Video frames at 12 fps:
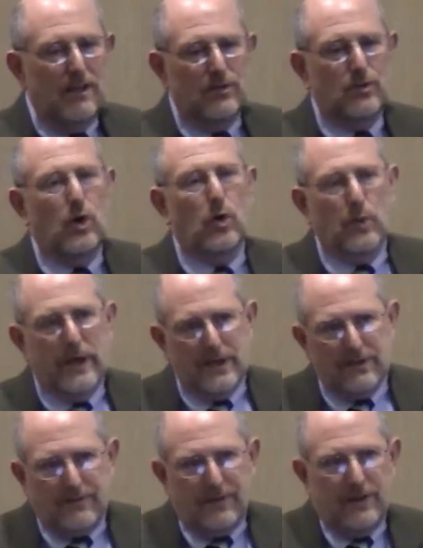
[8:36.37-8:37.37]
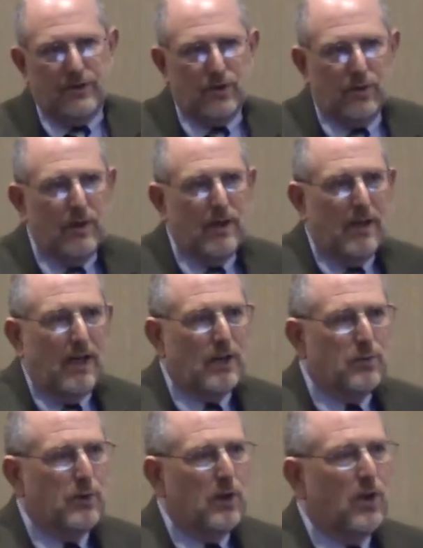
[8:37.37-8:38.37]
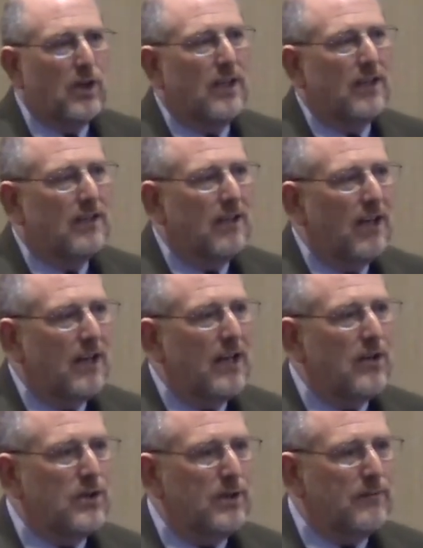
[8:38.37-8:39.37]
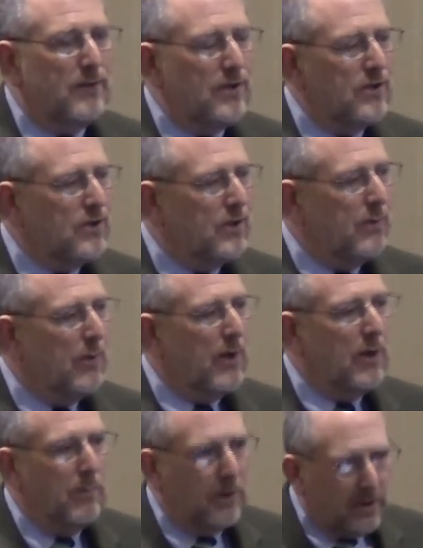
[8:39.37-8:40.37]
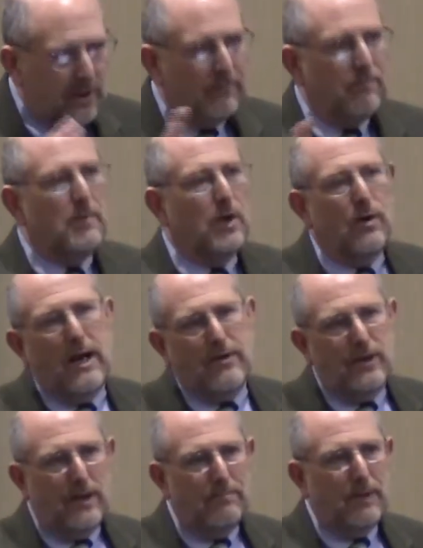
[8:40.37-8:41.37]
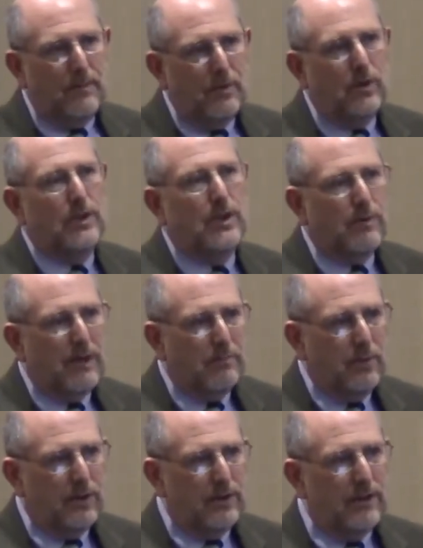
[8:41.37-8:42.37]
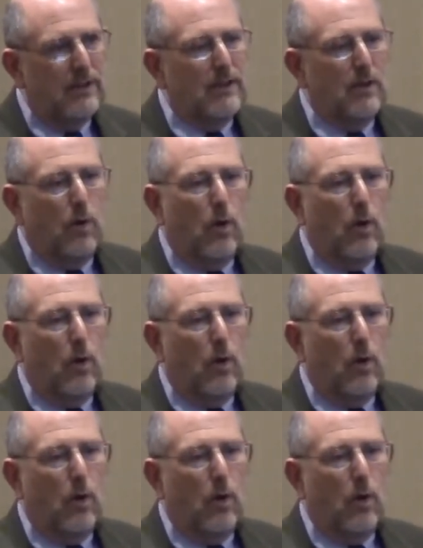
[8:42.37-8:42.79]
There's a whole range of things. So as we look at energy efficiency, we want to build it in from the ground up by building the right building,